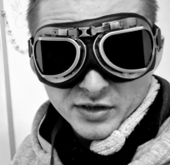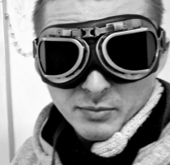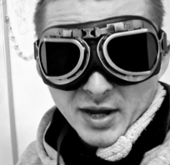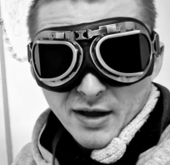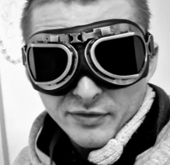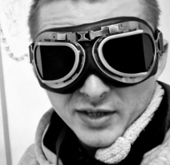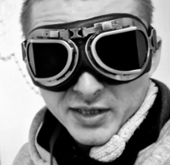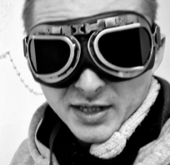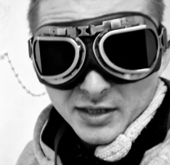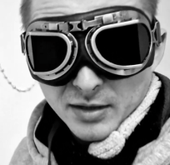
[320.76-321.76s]
that we have in the
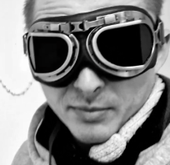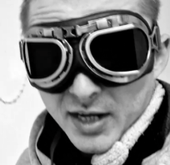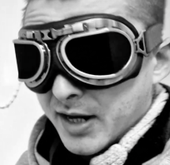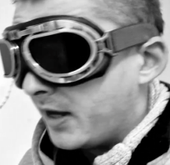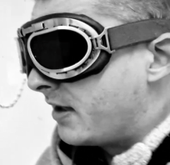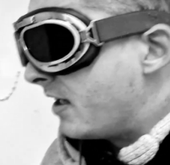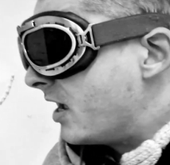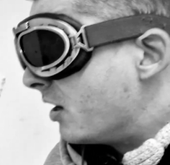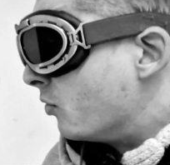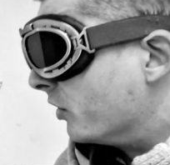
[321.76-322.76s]
systems here,
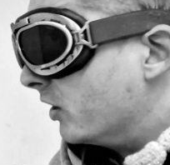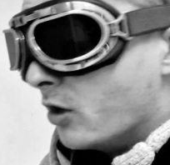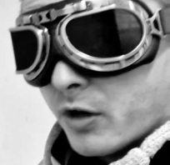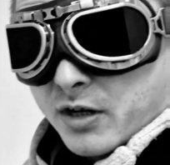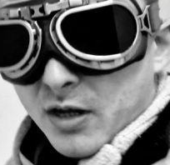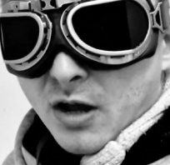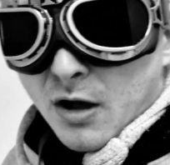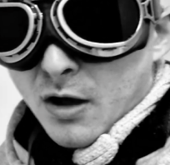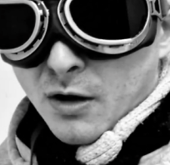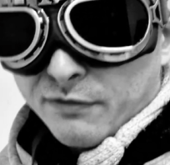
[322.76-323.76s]
would look
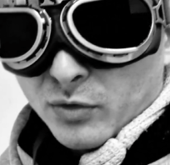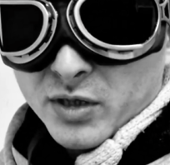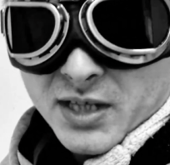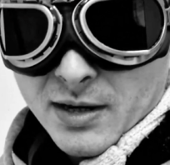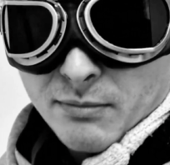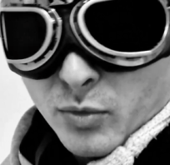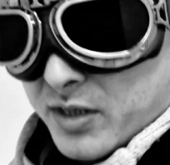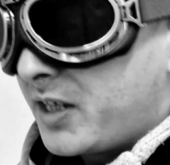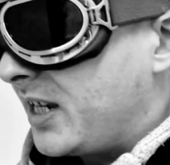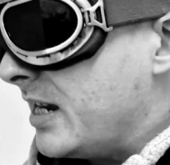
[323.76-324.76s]
curved or would
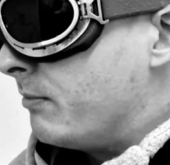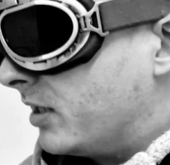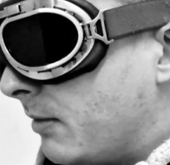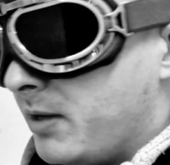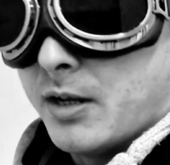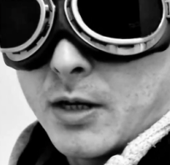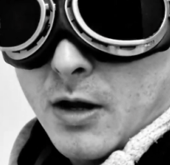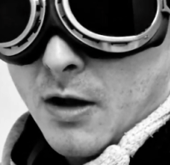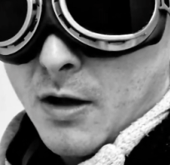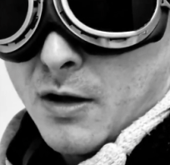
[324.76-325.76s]
seem to be a
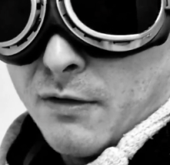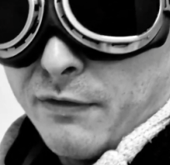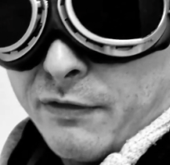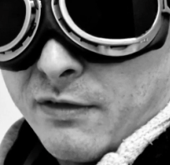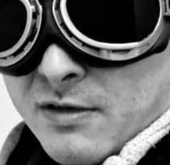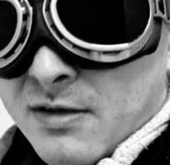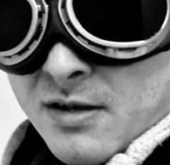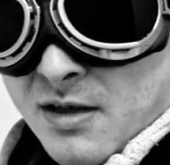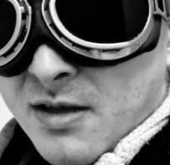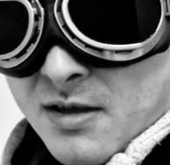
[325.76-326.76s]
curve.
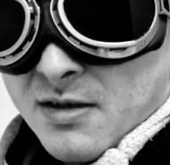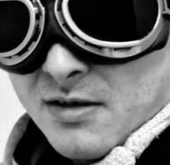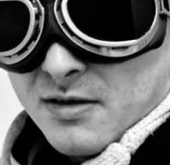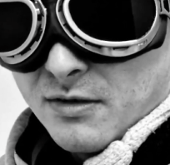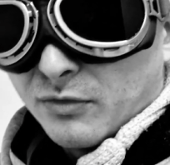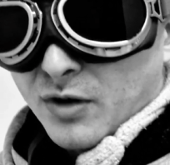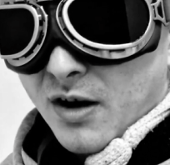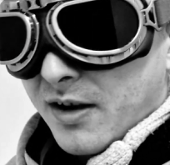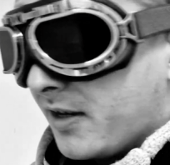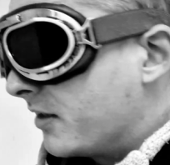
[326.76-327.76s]

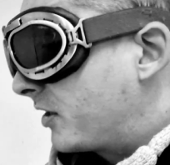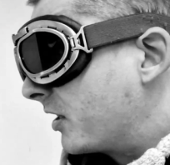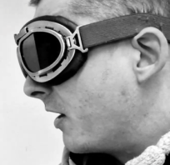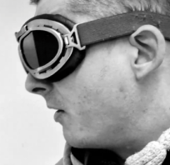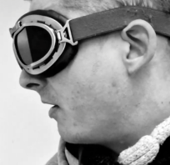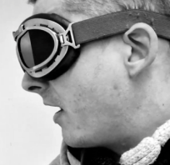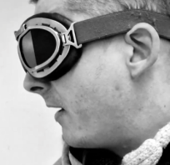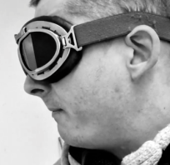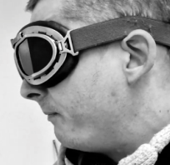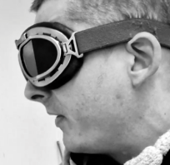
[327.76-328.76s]
Right, so
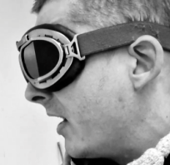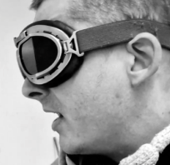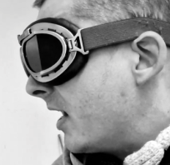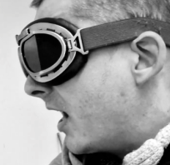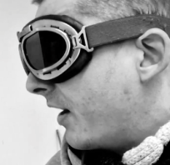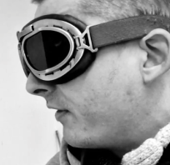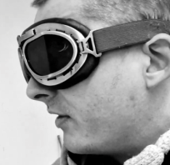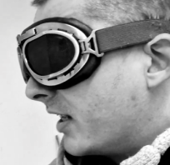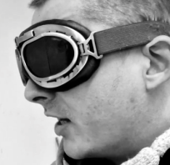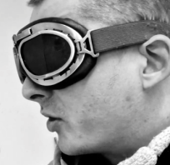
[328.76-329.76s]
I think
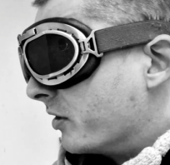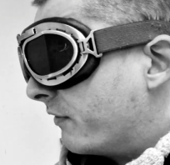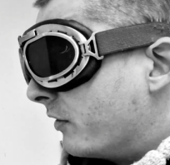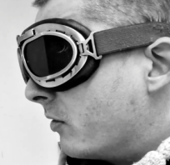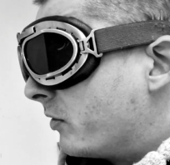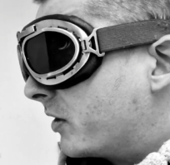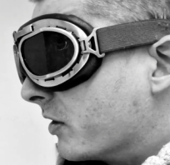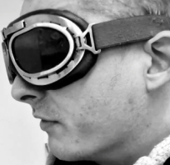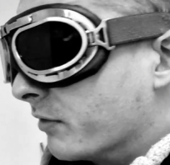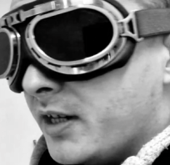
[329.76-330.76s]
the electron, for all
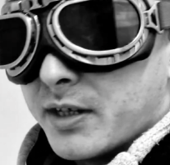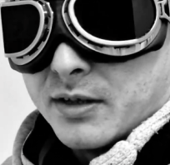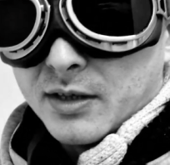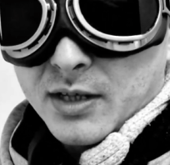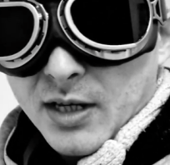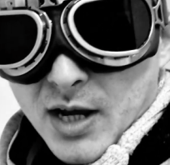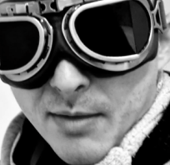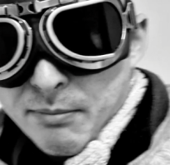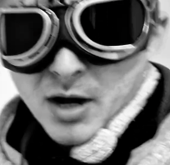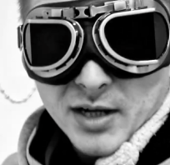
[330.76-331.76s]
sorts of reasons,
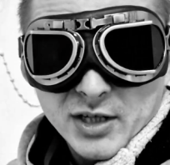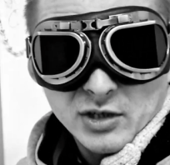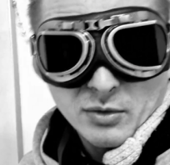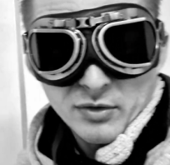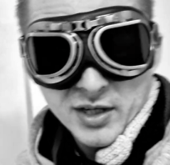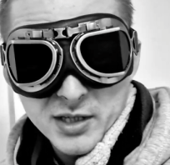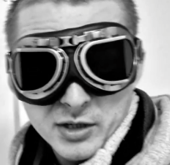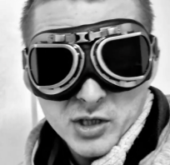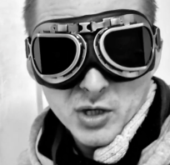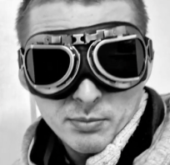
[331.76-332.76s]
partly to do with things like
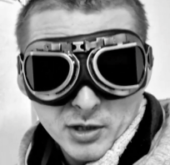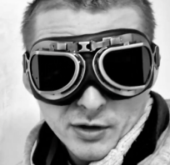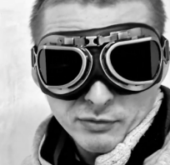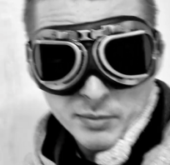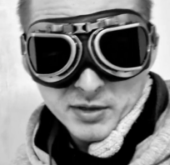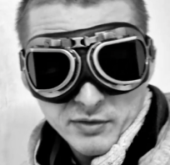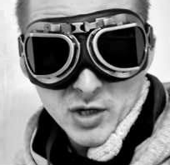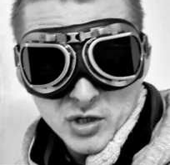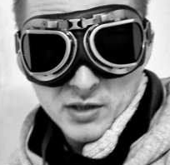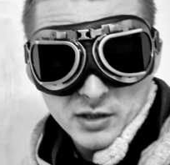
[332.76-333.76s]
supernova
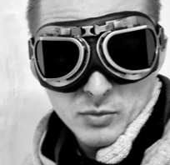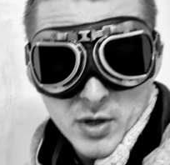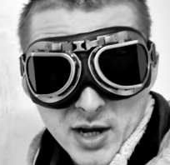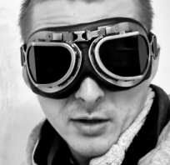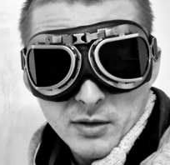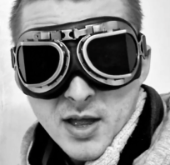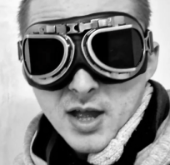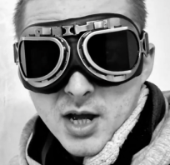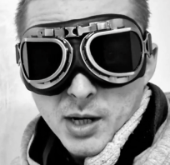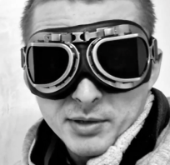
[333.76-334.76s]
observations as well,
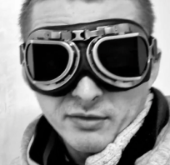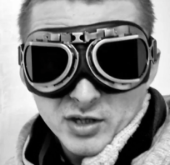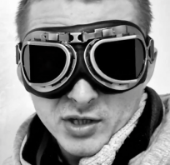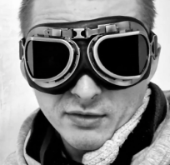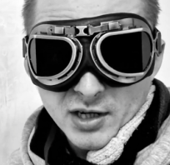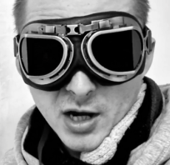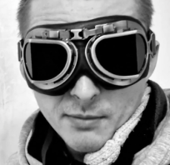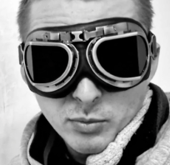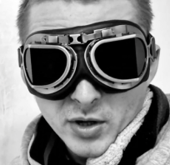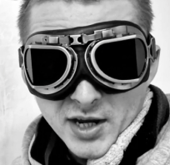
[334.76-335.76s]
observations of
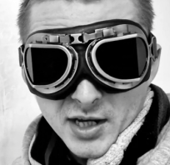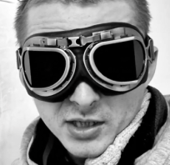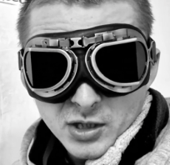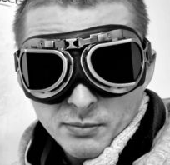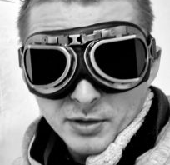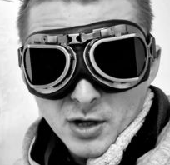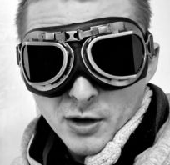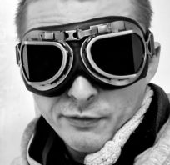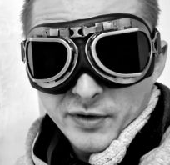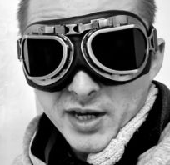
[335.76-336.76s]
type 1a
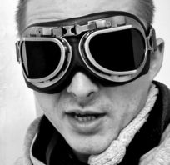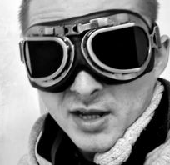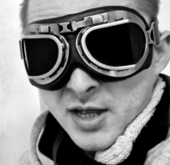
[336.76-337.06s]
supernovae,